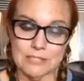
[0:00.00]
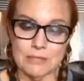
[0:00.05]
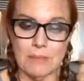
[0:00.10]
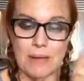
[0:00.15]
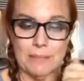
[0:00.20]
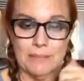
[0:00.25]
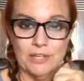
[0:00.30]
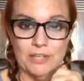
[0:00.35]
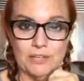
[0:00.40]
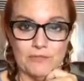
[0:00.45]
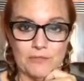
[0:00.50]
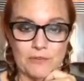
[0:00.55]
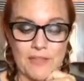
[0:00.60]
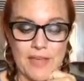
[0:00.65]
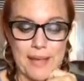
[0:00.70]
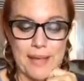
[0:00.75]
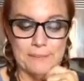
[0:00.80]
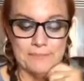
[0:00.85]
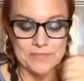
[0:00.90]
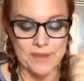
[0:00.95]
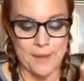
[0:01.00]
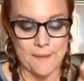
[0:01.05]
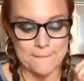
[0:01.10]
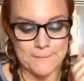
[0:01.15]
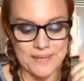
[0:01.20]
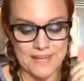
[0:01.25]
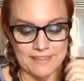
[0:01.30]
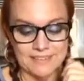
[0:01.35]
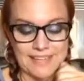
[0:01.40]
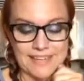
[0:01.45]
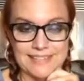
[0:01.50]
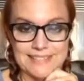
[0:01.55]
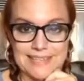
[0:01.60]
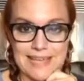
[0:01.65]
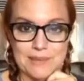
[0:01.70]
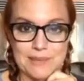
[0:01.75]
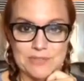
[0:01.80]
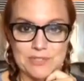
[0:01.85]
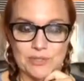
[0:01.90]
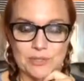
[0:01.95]
So it might be good for that, but that
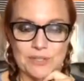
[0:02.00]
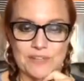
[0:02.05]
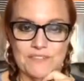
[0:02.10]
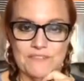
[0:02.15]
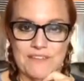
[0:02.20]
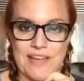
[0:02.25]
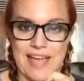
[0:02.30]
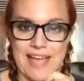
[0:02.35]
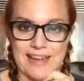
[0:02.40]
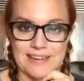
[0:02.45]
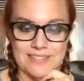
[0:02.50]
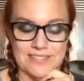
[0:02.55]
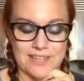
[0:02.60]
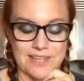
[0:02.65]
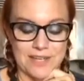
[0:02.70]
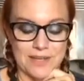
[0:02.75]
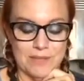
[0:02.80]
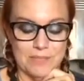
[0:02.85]
is absolutely fact.